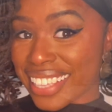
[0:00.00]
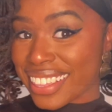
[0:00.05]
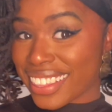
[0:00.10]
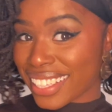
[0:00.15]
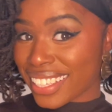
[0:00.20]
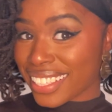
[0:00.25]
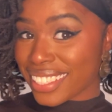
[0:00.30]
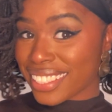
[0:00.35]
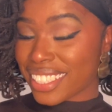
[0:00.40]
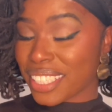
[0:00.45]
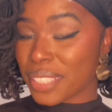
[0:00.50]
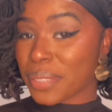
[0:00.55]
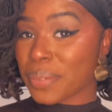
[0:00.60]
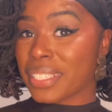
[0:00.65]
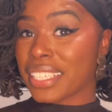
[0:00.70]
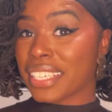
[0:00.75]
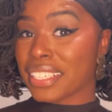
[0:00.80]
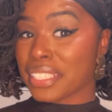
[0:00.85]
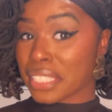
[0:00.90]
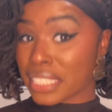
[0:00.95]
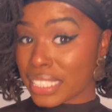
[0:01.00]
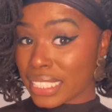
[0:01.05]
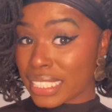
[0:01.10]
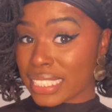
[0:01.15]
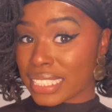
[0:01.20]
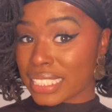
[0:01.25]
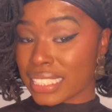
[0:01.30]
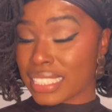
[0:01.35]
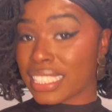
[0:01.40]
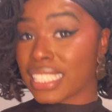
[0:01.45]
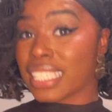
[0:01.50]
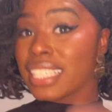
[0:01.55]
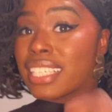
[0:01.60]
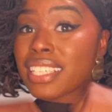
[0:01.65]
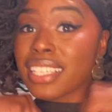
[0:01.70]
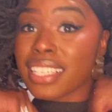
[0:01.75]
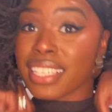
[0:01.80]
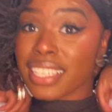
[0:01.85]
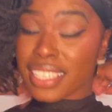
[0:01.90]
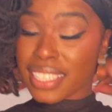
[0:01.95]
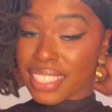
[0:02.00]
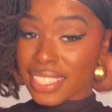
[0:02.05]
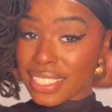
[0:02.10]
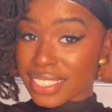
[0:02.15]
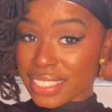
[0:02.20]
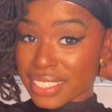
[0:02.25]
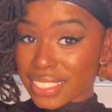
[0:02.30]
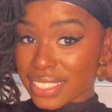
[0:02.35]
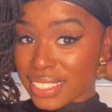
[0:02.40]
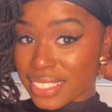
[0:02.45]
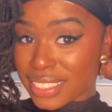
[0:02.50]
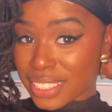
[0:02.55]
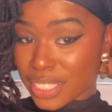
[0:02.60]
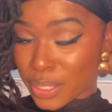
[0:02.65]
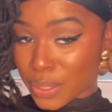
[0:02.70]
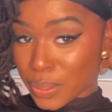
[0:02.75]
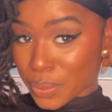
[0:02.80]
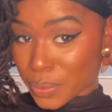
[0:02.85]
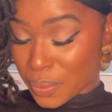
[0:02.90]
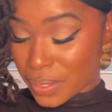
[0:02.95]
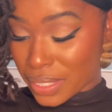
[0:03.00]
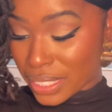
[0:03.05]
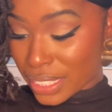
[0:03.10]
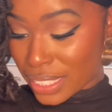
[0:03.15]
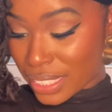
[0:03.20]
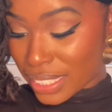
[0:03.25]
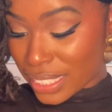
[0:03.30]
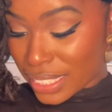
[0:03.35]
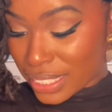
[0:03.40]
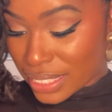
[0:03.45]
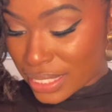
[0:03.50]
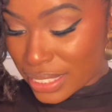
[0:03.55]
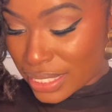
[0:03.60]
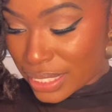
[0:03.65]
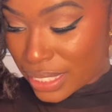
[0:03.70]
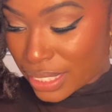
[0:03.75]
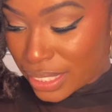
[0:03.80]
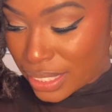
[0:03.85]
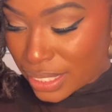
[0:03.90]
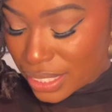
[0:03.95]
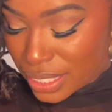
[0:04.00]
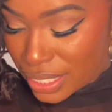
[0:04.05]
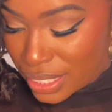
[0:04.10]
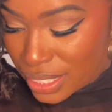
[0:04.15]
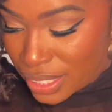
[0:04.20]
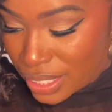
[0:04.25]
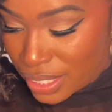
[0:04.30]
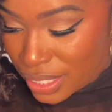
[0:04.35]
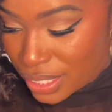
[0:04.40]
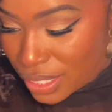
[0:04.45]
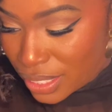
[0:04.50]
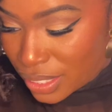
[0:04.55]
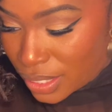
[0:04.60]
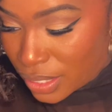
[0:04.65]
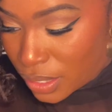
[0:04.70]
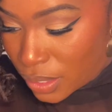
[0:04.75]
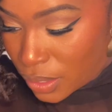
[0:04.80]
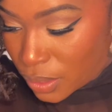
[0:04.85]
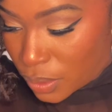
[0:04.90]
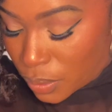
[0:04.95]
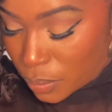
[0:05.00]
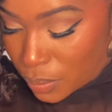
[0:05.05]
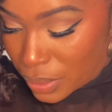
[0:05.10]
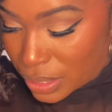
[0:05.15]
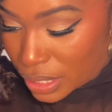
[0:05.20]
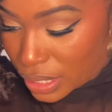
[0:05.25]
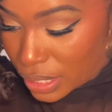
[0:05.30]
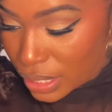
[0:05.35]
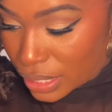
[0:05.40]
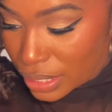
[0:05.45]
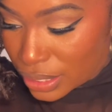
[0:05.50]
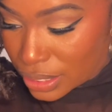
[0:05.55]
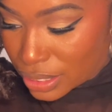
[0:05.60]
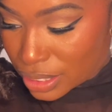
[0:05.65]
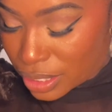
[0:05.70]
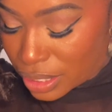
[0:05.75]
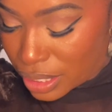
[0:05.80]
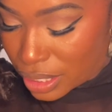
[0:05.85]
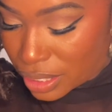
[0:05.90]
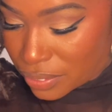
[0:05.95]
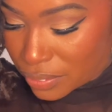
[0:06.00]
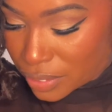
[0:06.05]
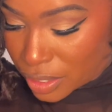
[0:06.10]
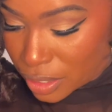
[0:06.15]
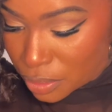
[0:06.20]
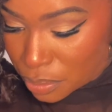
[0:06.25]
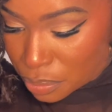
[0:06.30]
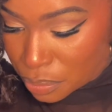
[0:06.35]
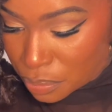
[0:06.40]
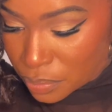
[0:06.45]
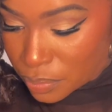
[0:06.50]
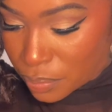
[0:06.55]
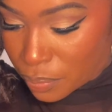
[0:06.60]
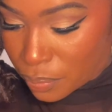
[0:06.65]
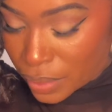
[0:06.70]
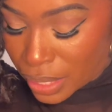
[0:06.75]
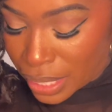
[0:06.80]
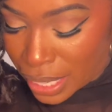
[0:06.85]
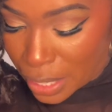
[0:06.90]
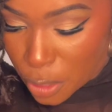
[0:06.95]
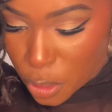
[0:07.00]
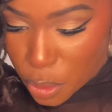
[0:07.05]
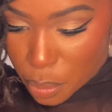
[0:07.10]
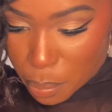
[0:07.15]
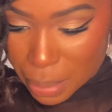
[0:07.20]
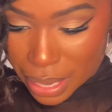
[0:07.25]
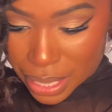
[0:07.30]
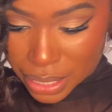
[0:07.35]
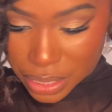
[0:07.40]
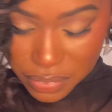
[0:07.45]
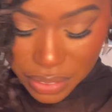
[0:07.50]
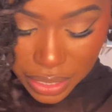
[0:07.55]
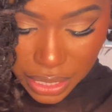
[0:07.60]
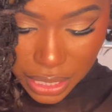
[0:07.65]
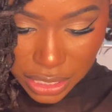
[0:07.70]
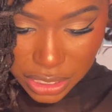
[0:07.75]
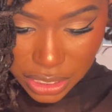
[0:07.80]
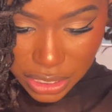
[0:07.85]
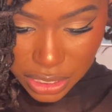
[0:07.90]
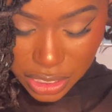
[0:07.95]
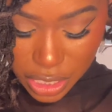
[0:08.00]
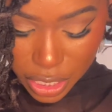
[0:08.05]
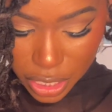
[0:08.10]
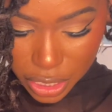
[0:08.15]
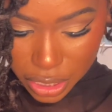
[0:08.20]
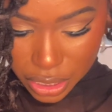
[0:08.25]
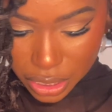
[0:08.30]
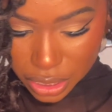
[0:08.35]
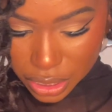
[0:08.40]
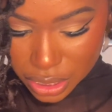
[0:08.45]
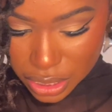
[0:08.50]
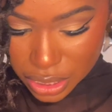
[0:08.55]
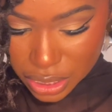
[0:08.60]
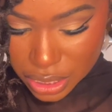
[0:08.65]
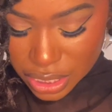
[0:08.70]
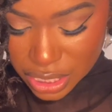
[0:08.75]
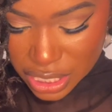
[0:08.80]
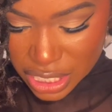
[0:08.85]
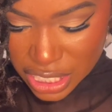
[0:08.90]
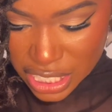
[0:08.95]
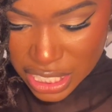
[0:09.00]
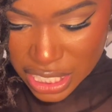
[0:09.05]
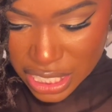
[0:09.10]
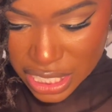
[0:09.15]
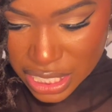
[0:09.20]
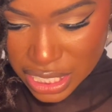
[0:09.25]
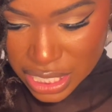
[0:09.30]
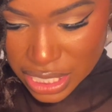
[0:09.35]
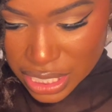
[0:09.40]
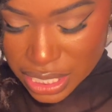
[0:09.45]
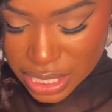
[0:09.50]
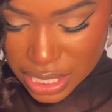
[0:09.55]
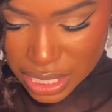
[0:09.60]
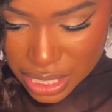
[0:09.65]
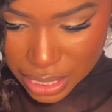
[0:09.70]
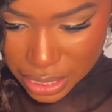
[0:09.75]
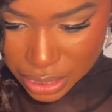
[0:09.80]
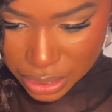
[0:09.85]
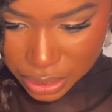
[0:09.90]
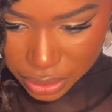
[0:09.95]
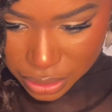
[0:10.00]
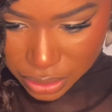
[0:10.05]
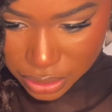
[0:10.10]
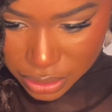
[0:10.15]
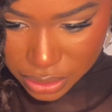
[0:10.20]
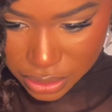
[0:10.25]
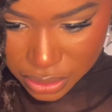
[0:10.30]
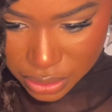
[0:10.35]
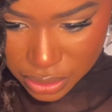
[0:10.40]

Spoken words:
I think we are good. So let's see what the edges are giving. And I don't mind if the edges are kind of